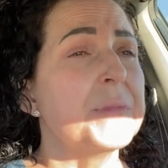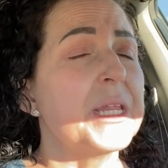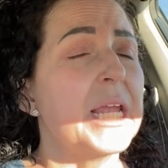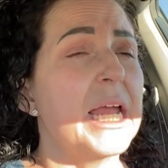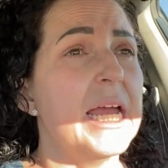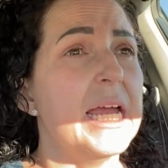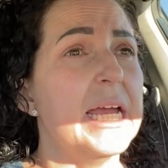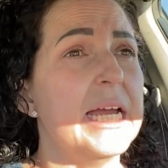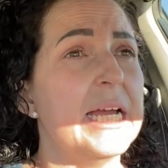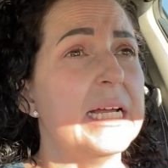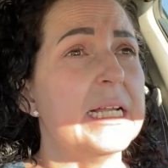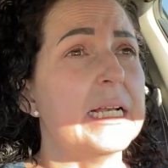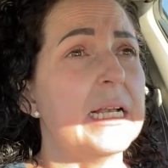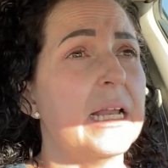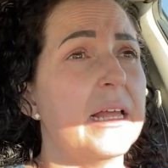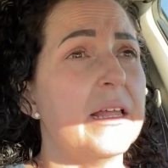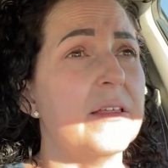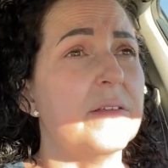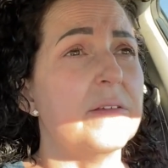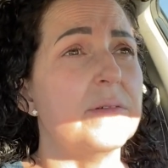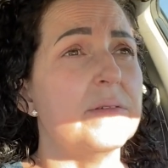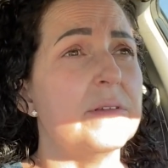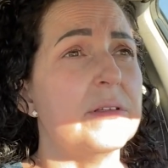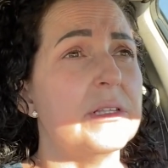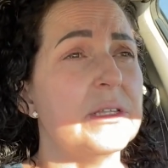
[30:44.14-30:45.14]
and
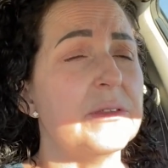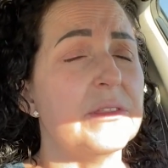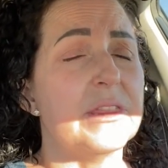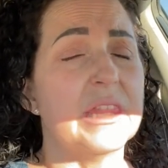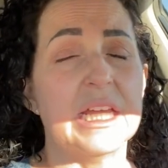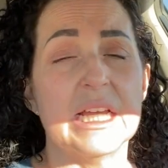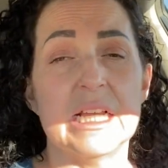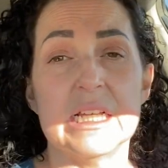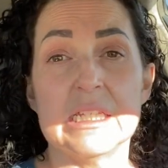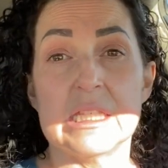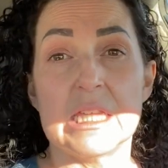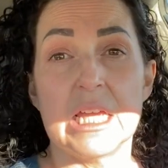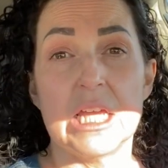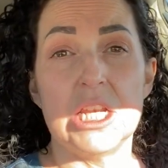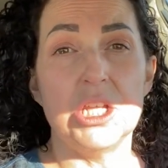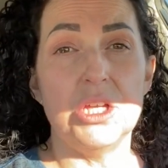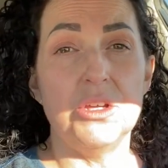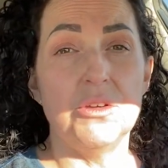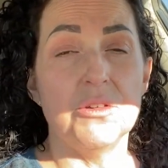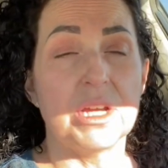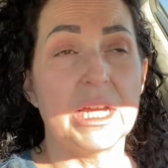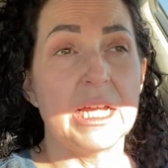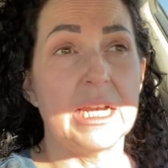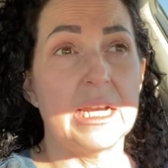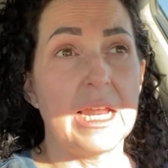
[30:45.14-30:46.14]
things that
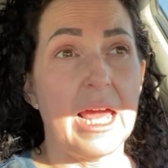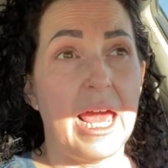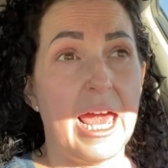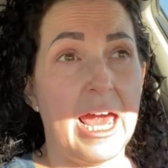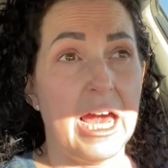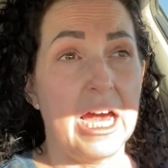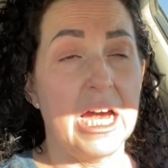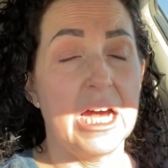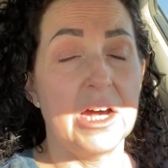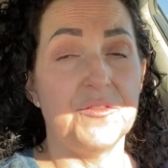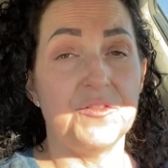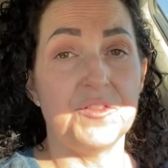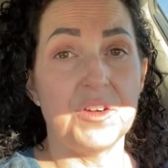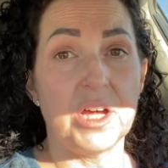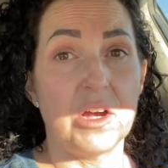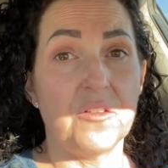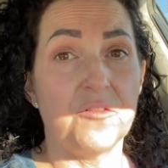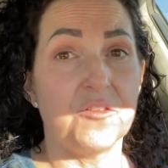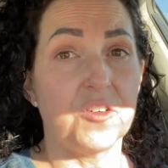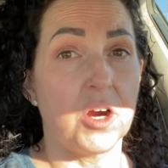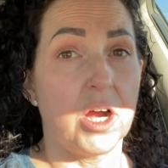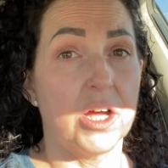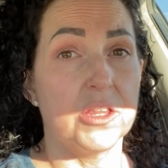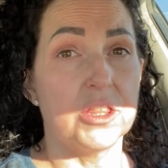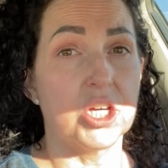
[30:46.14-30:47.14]
you can have
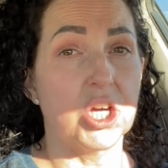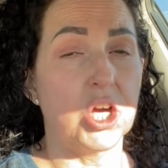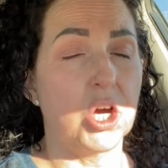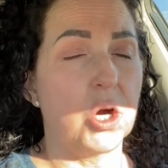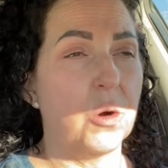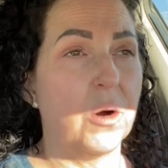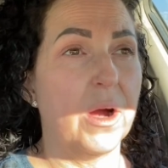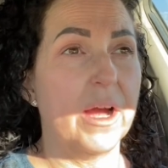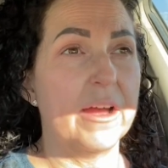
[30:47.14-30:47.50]
for on the go.